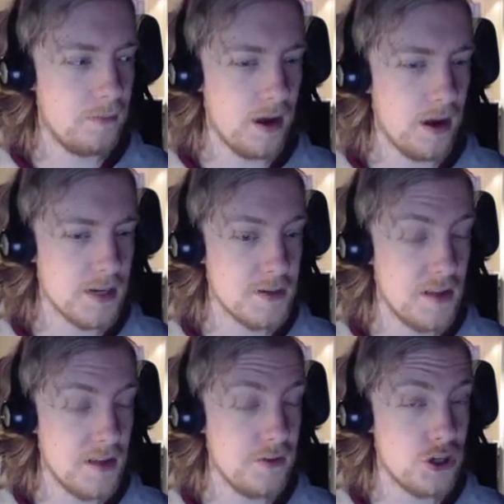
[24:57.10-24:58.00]
but
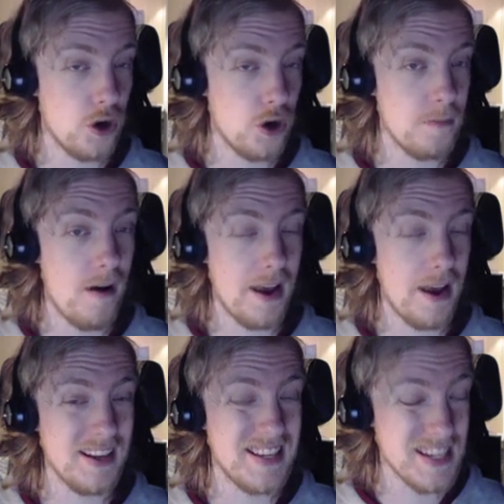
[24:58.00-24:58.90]
especially if you join
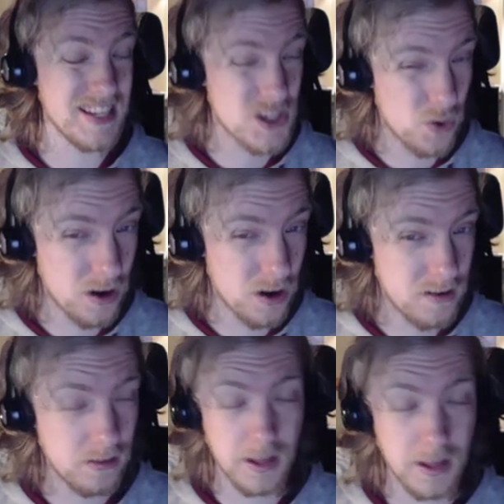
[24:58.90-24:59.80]
my
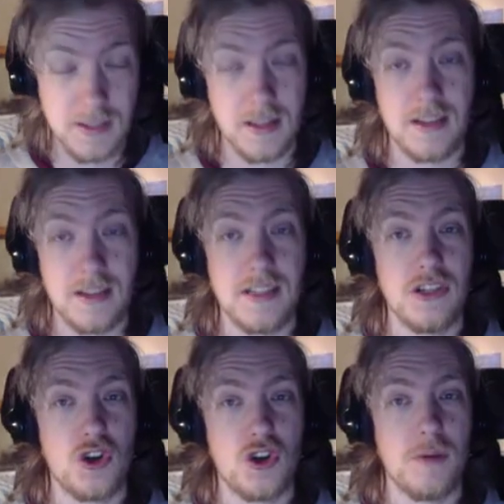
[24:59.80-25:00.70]
Discord, link to that is in
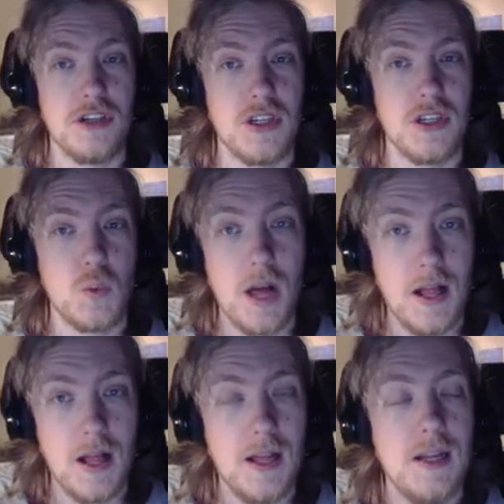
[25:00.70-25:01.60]
the description as
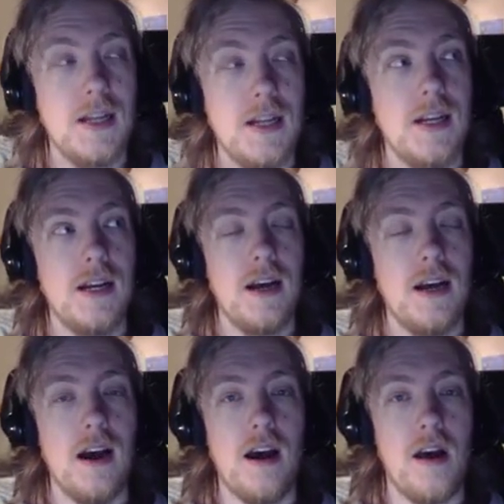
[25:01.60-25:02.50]
well.
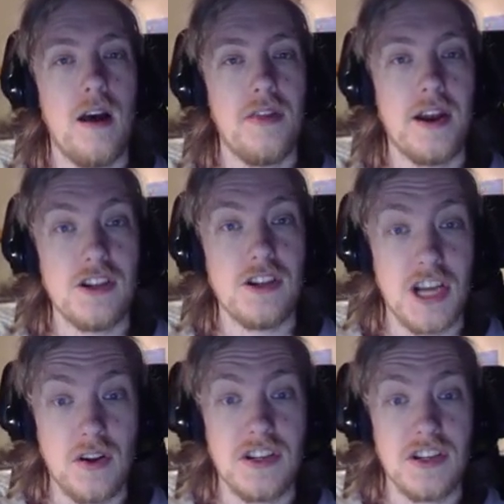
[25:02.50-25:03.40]
Then I
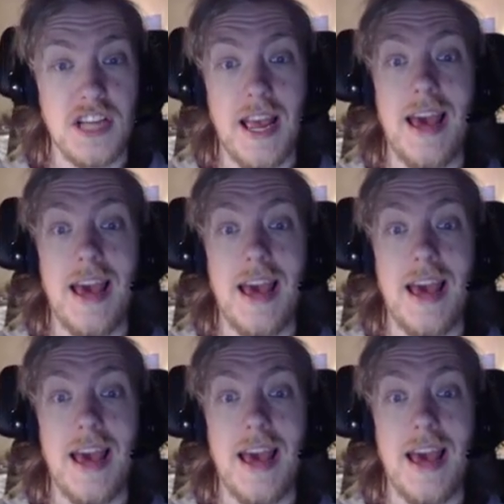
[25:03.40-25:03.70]
generally say